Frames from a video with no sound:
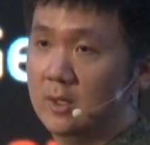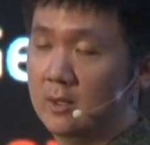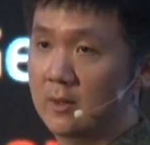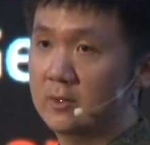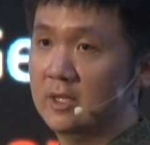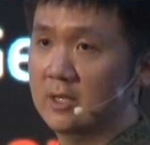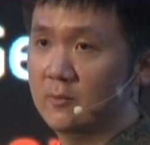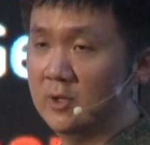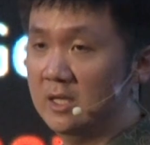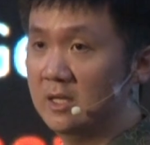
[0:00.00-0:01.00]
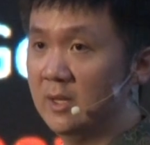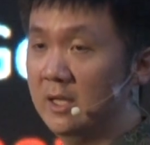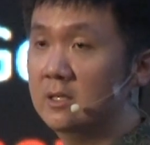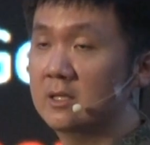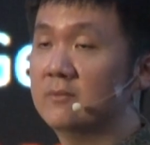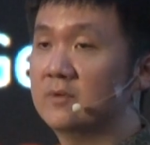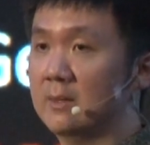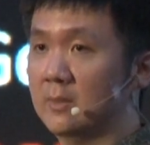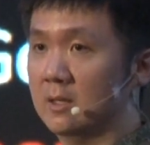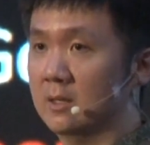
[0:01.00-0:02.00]
So we either give
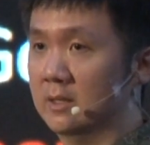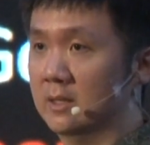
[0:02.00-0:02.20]
them an